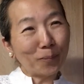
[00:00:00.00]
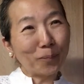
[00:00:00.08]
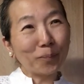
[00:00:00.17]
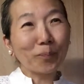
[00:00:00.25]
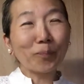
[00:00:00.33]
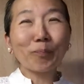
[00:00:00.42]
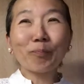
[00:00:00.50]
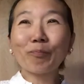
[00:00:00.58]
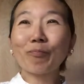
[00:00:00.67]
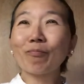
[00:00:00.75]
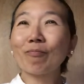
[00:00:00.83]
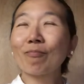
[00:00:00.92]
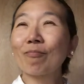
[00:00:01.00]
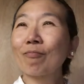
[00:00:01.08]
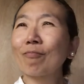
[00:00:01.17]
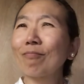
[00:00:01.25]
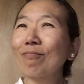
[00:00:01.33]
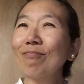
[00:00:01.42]

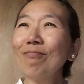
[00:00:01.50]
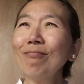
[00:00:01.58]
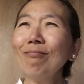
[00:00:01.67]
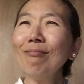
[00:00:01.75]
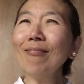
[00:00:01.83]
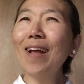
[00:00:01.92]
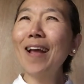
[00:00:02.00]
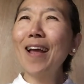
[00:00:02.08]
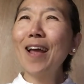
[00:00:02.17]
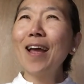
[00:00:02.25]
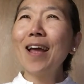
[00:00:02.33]
(silence)